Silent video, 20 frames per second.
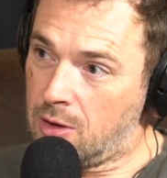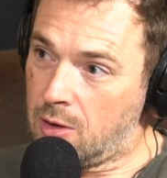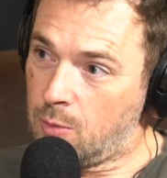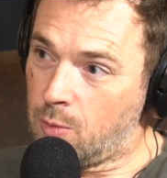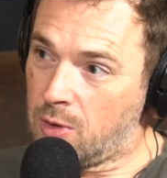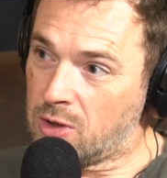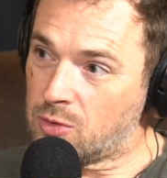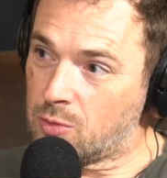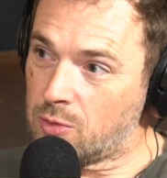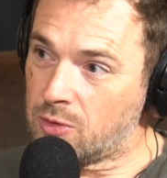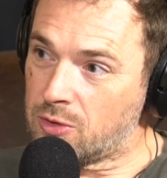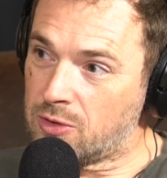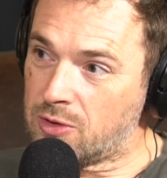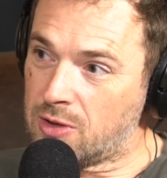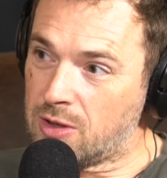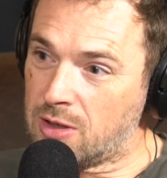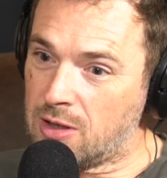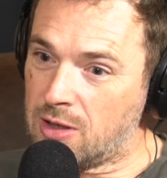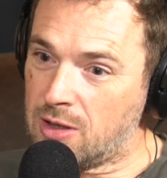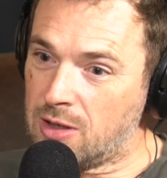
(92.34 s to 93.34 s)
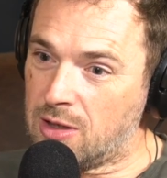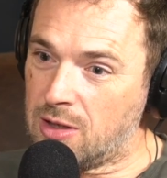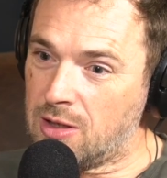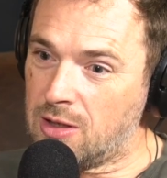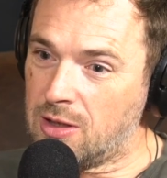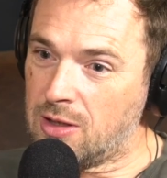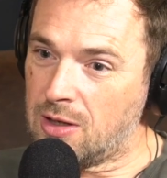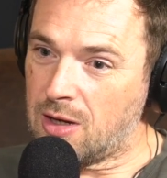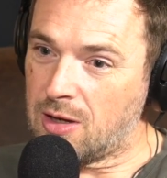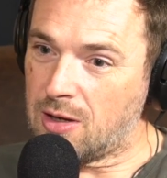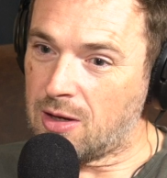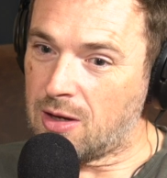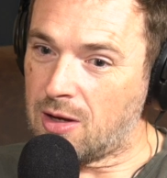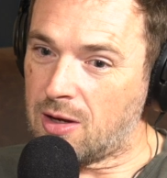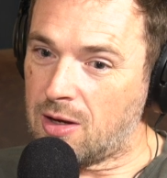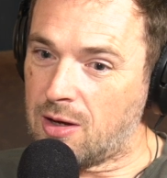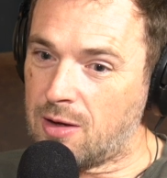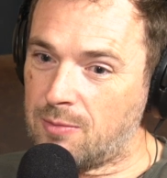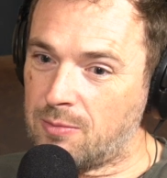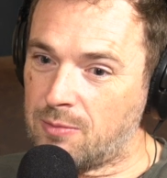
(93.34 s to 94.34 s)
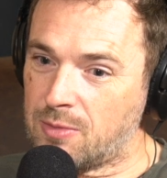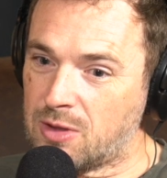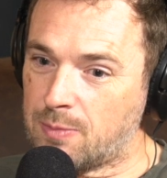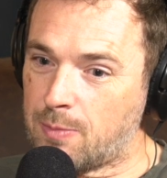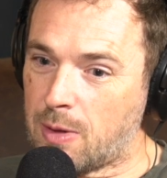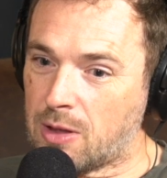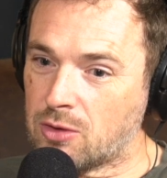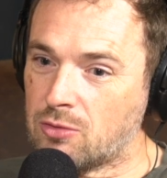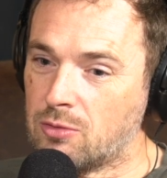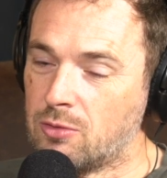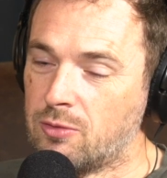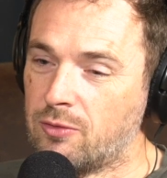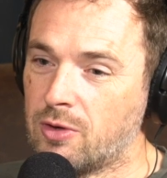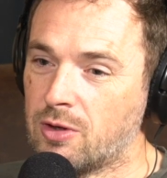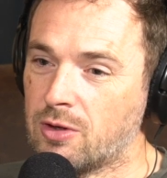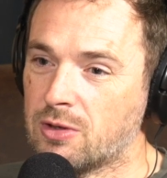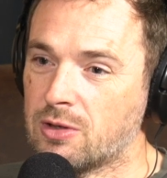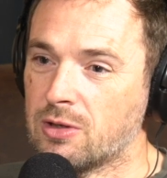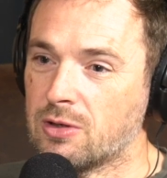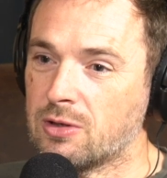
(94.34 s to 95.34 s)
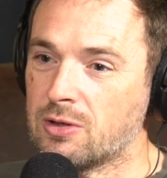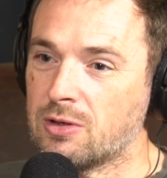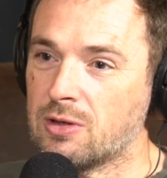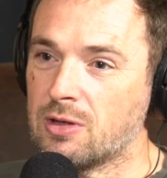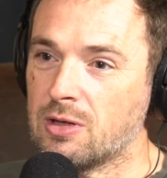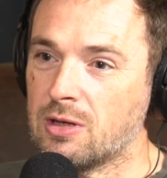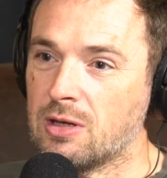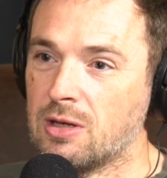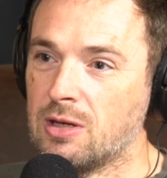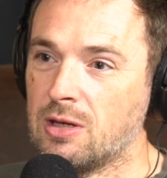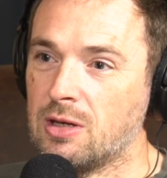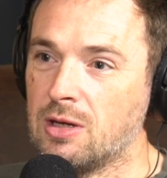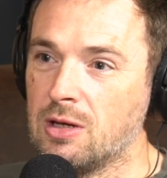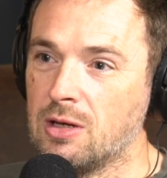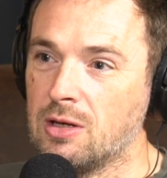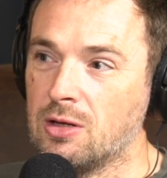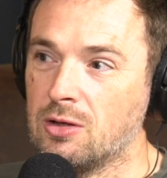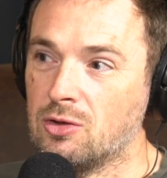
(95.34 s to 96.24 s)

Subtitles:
which was the Spectral versus the